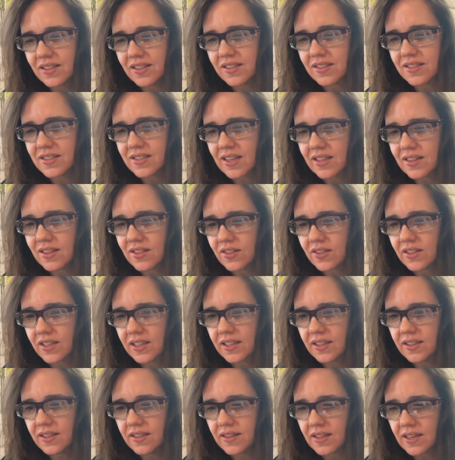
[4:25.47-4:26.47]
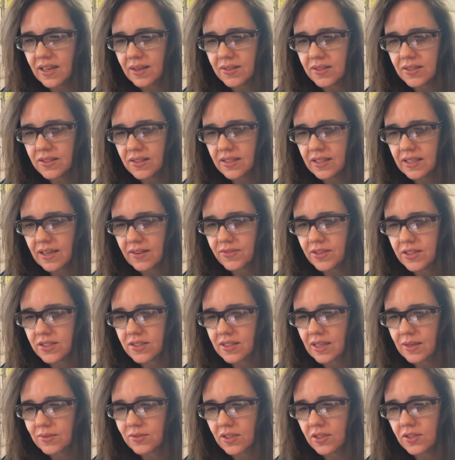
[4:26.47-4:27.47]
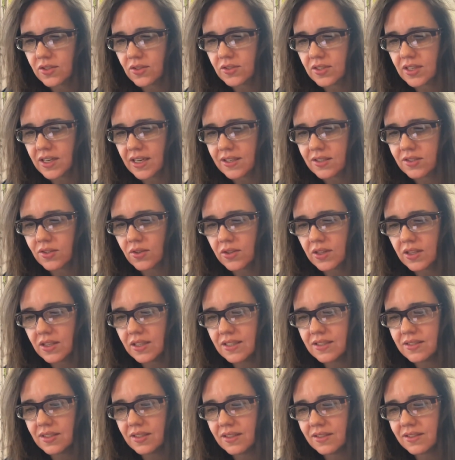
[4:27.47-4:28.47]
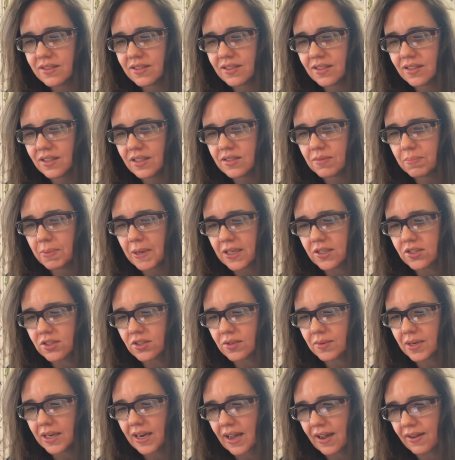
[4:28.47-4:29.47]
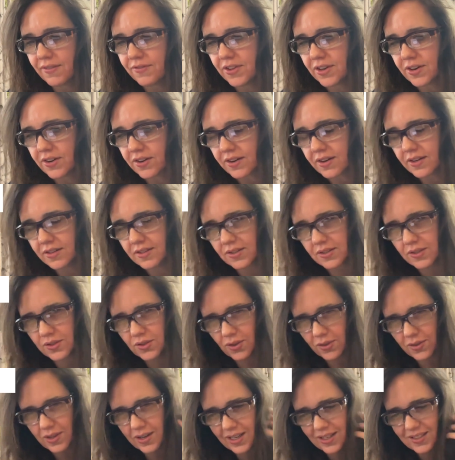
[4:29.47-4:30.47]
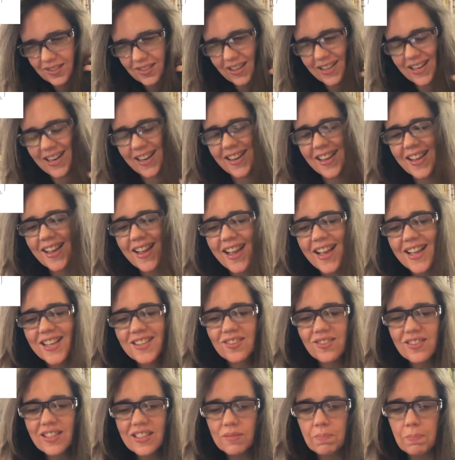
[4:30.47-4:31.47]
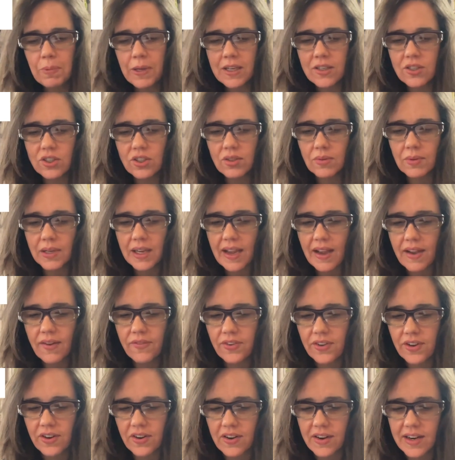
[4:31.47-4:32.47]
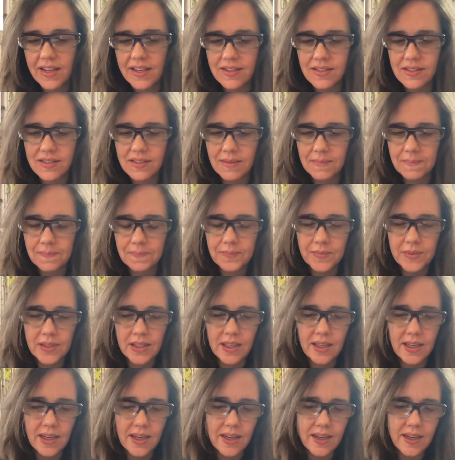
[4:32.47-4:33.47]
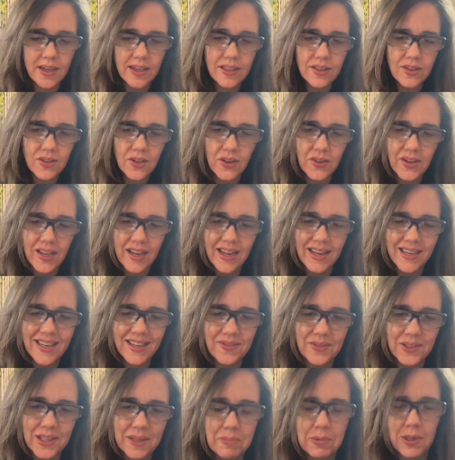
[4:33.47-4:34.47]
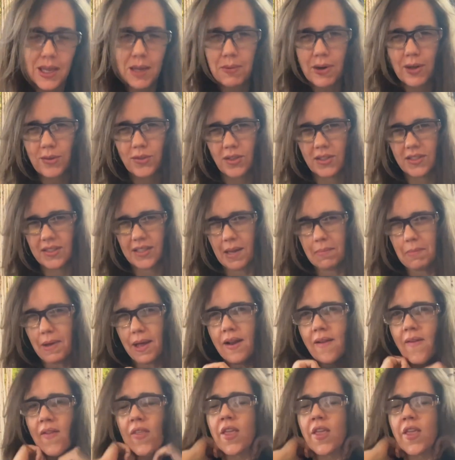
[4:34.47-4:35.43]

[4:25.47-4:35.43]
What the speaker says: set theory the definition that I was going to do today. So this picture we have here. Then so the next slide. So this picture we have here is okay. I didn't really plan what I was going to say, but